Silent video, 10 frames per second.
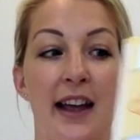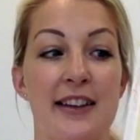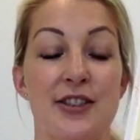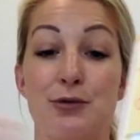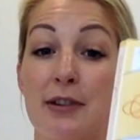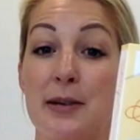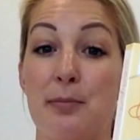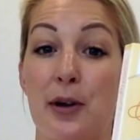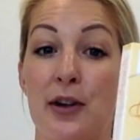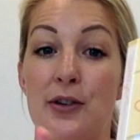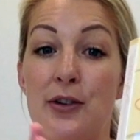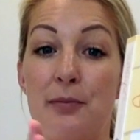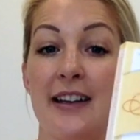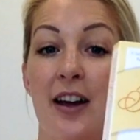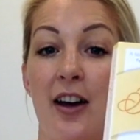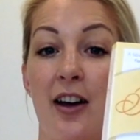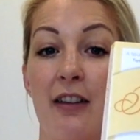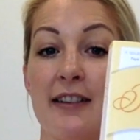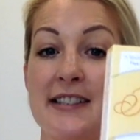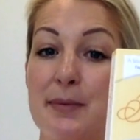And she's written a book on
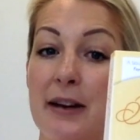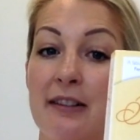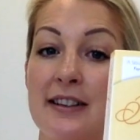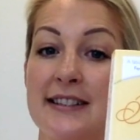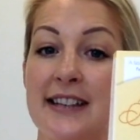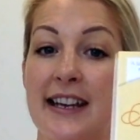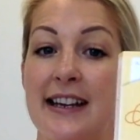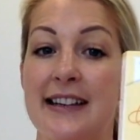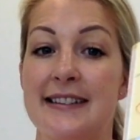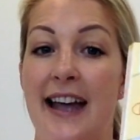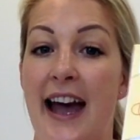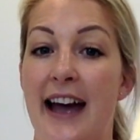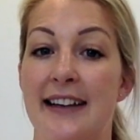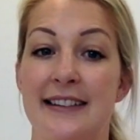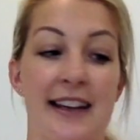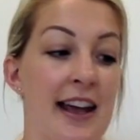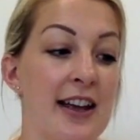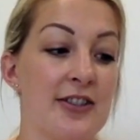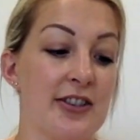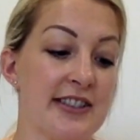her experiences and
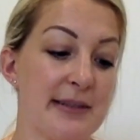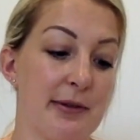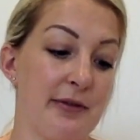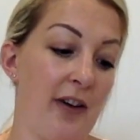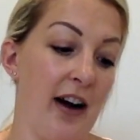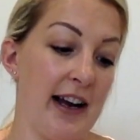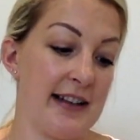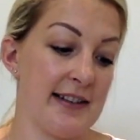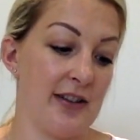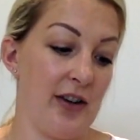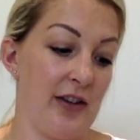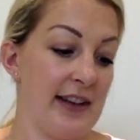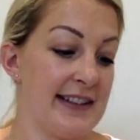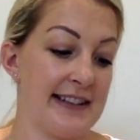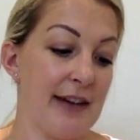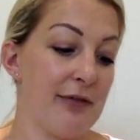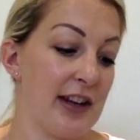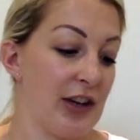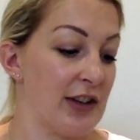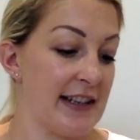just some advice on, it says
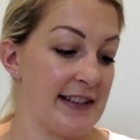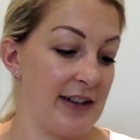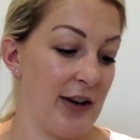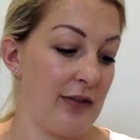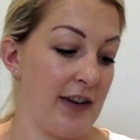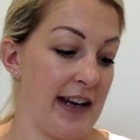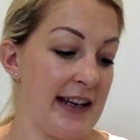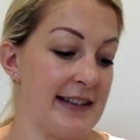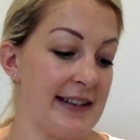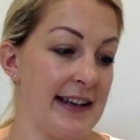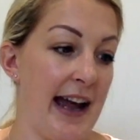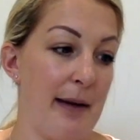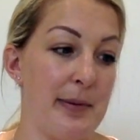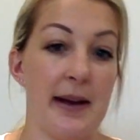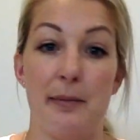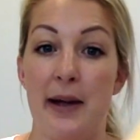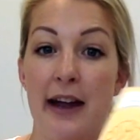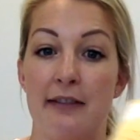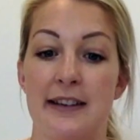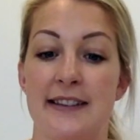everything you need to know for easy, happier
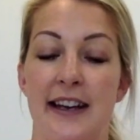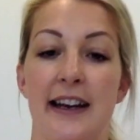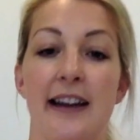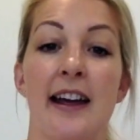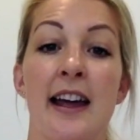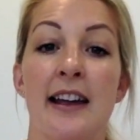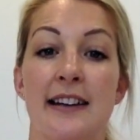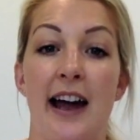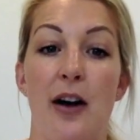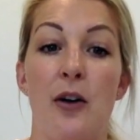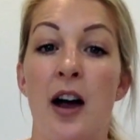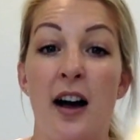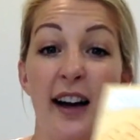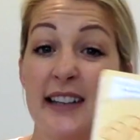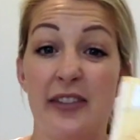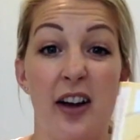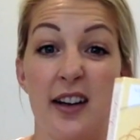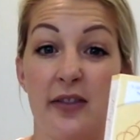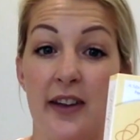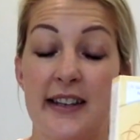parenting. Now, I'd never heard
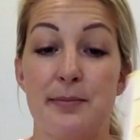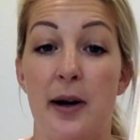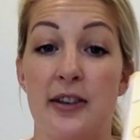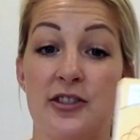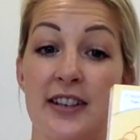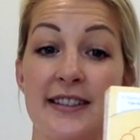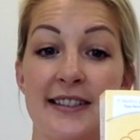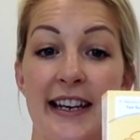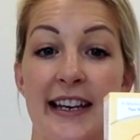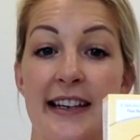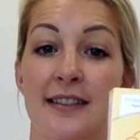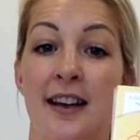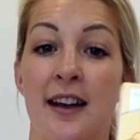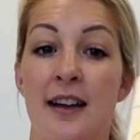of this, but I'd just seen